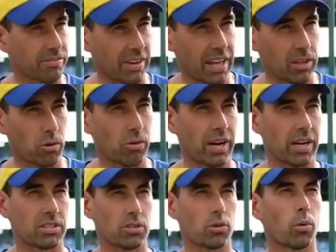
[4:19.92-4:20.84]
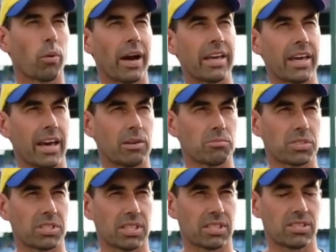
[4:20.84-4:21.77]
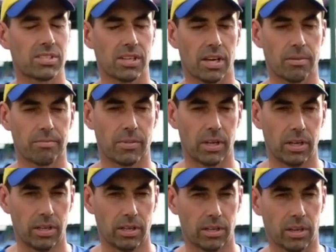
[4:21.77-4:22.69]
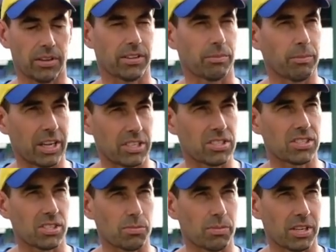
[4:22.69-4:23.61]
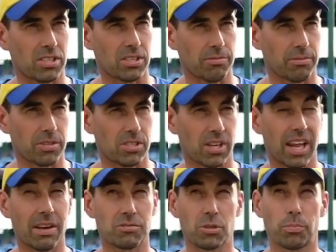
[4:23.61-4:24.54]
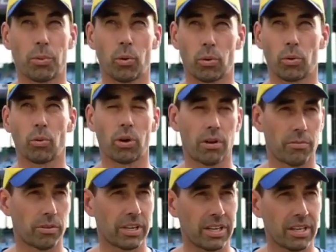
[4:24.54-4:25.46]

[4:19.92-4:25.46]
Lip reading: of other grounds, your away games, that I think make just as much difference. So they have support all over